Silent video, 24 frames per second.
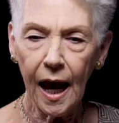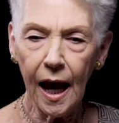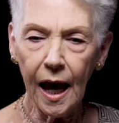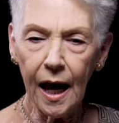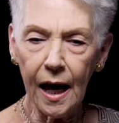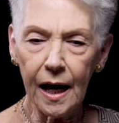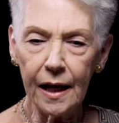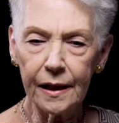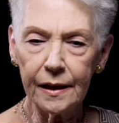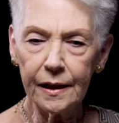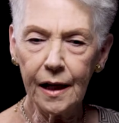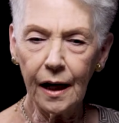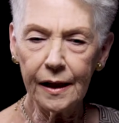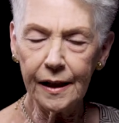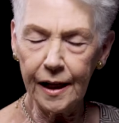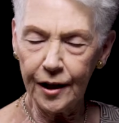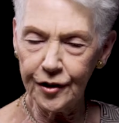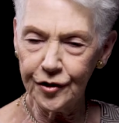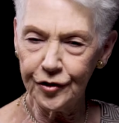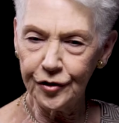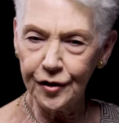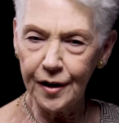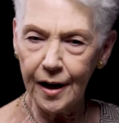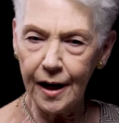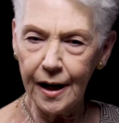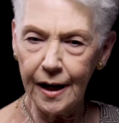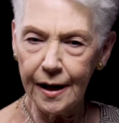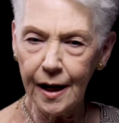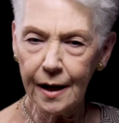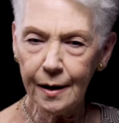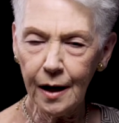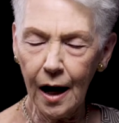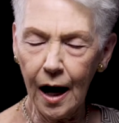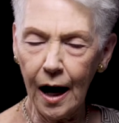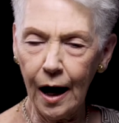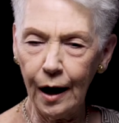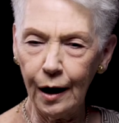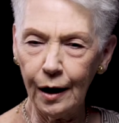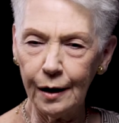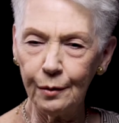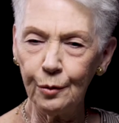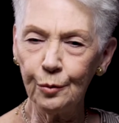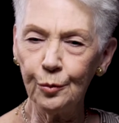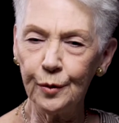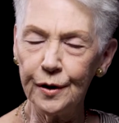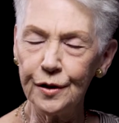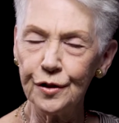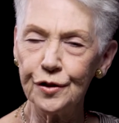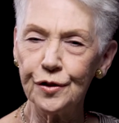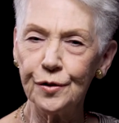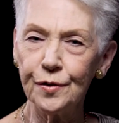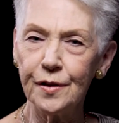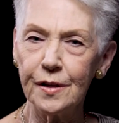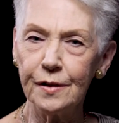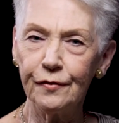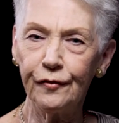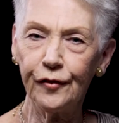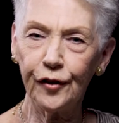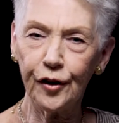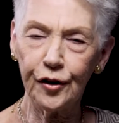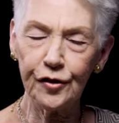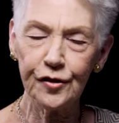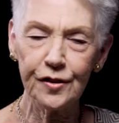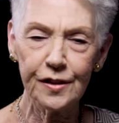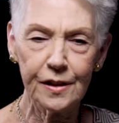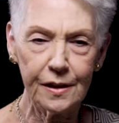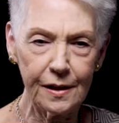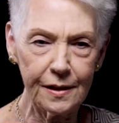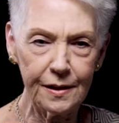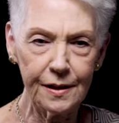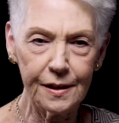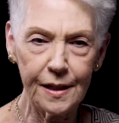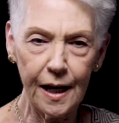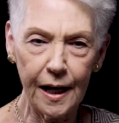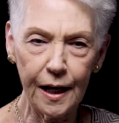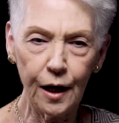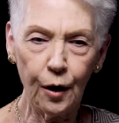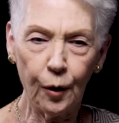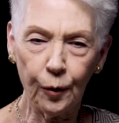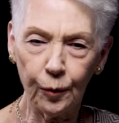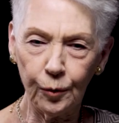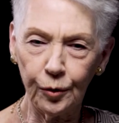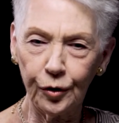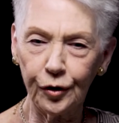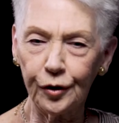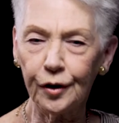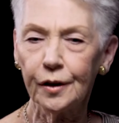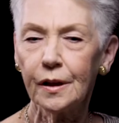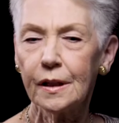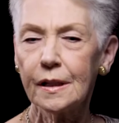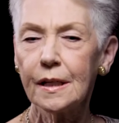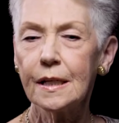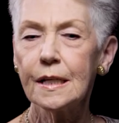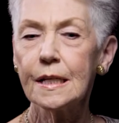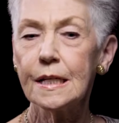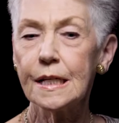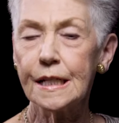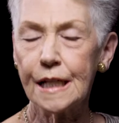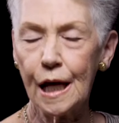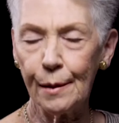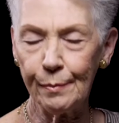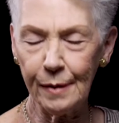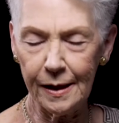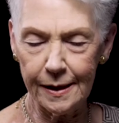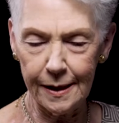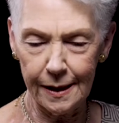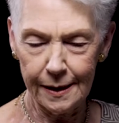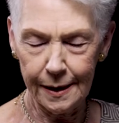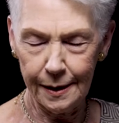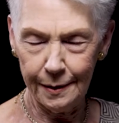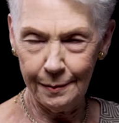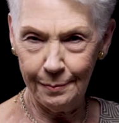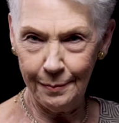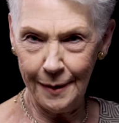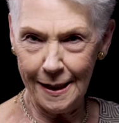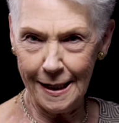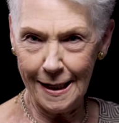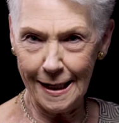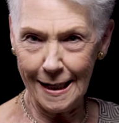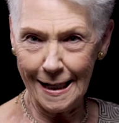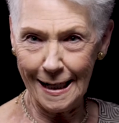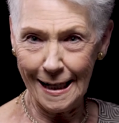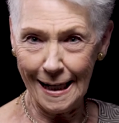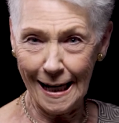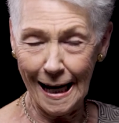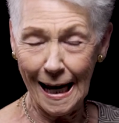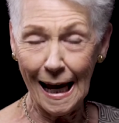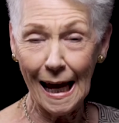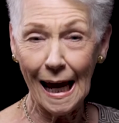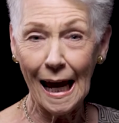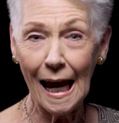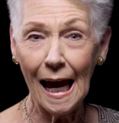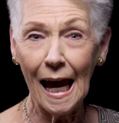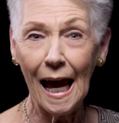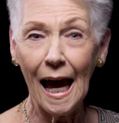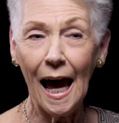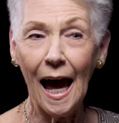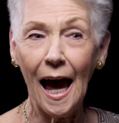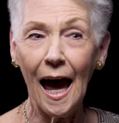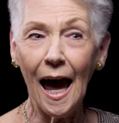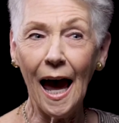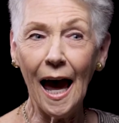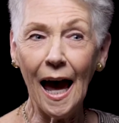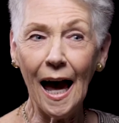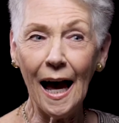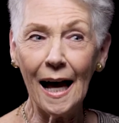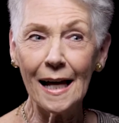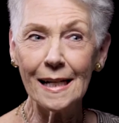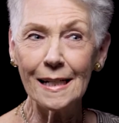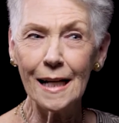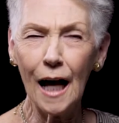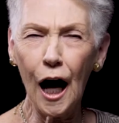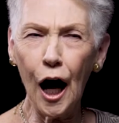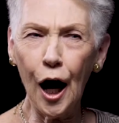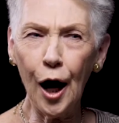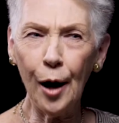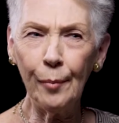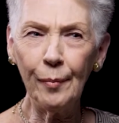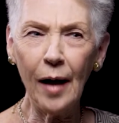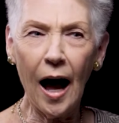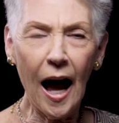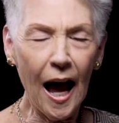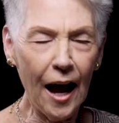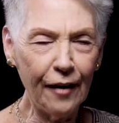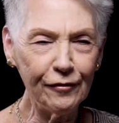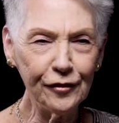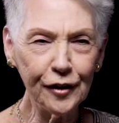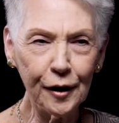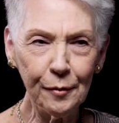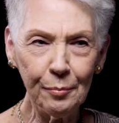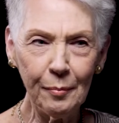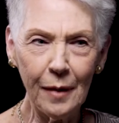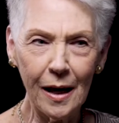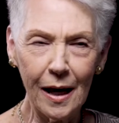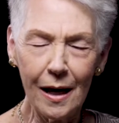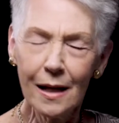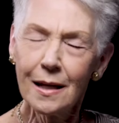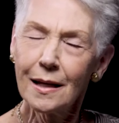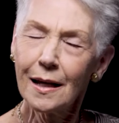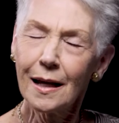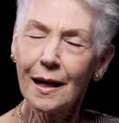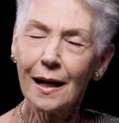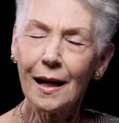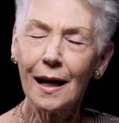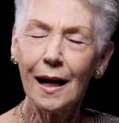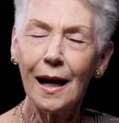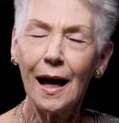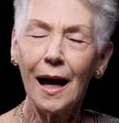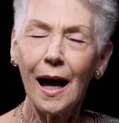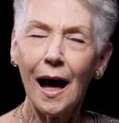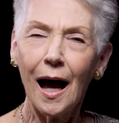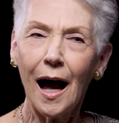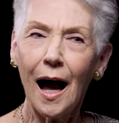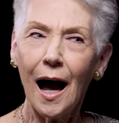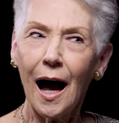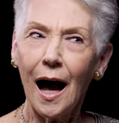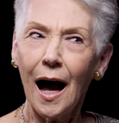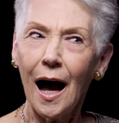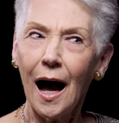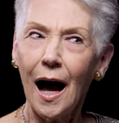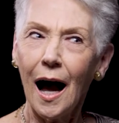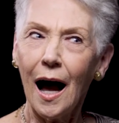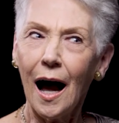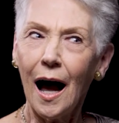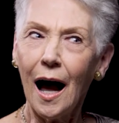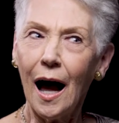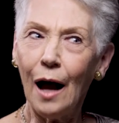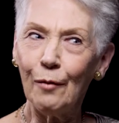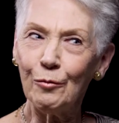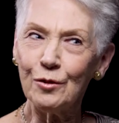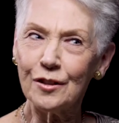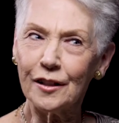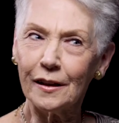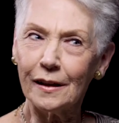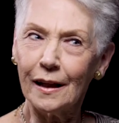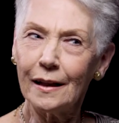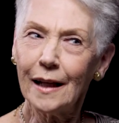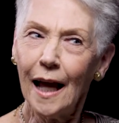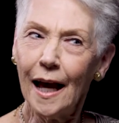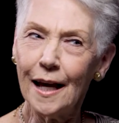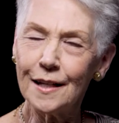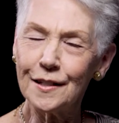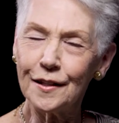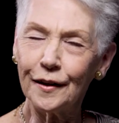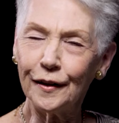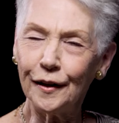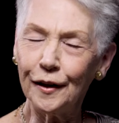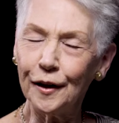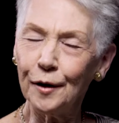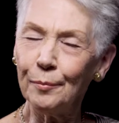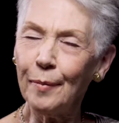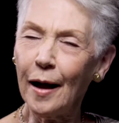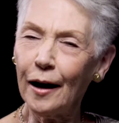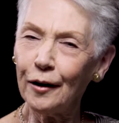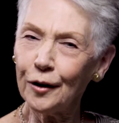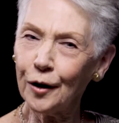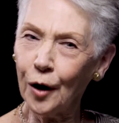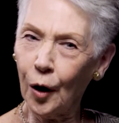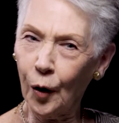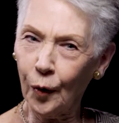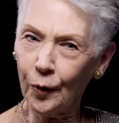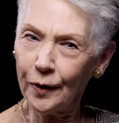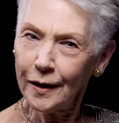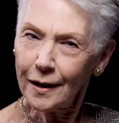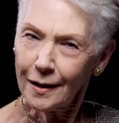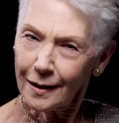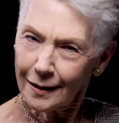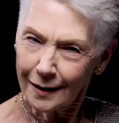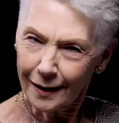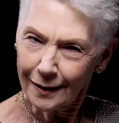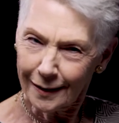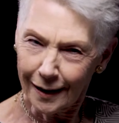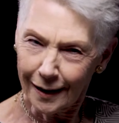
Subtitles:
And yesterday, I went to the first stakeholder summit meeting. And I have to admit, I was a little hesitant about going.